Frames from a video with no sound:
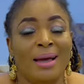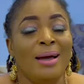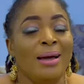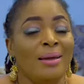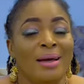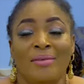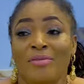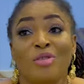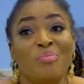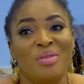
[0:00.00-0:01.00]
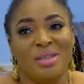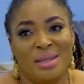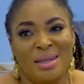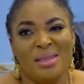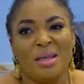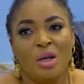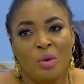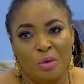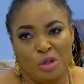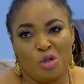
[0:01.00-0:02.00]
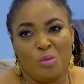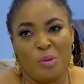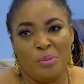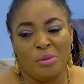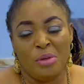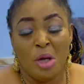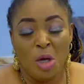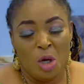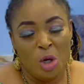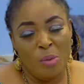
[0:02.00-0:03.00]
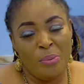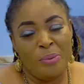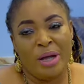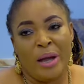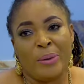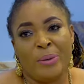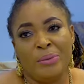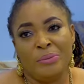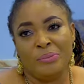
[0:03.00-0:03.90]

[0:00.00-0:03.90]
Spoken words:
I have no business with you people. You people can go.